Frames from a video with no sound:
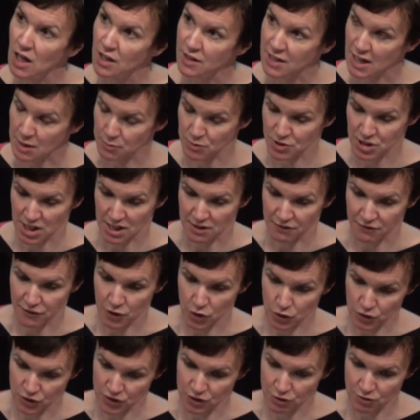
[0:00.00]
The MJ
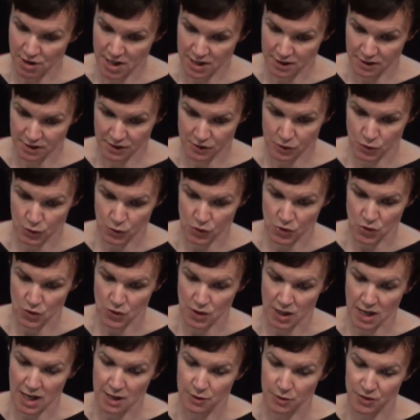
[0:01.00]
Fox grant has
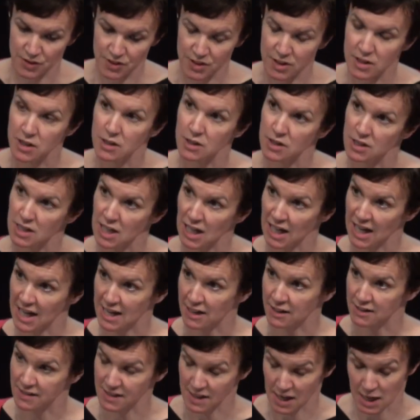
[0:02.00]
also allowed us to
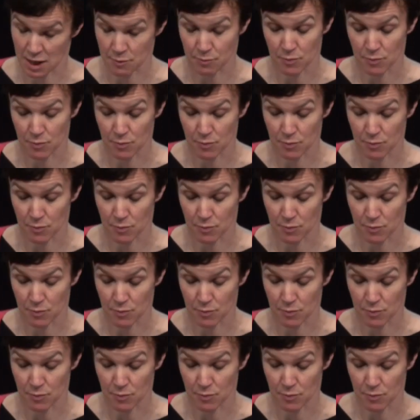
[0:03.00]
collect